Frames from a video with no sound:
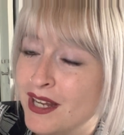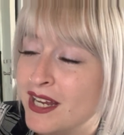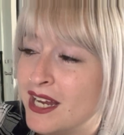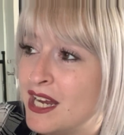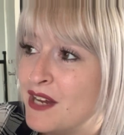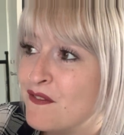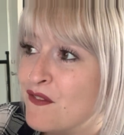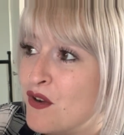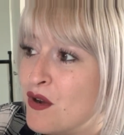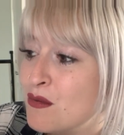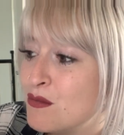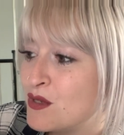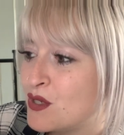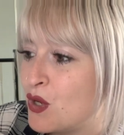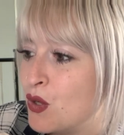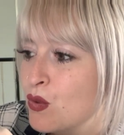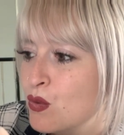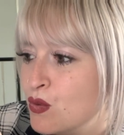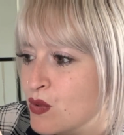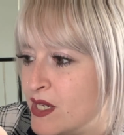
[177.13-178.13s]
If I was
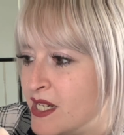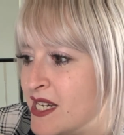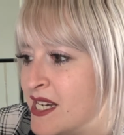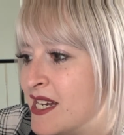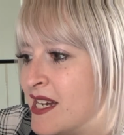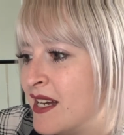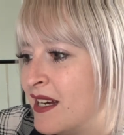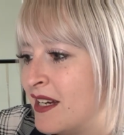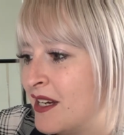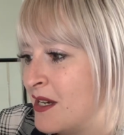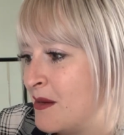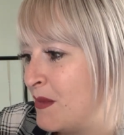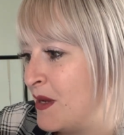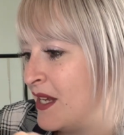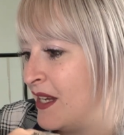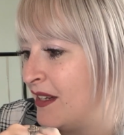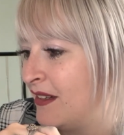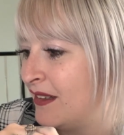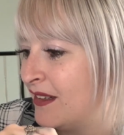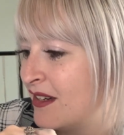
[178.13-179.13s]
holding it and going to
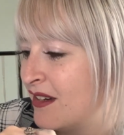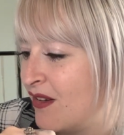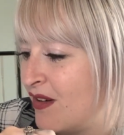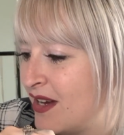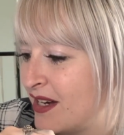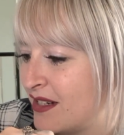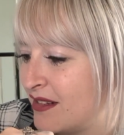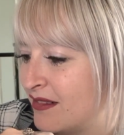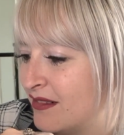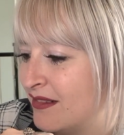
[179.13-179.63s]
be like,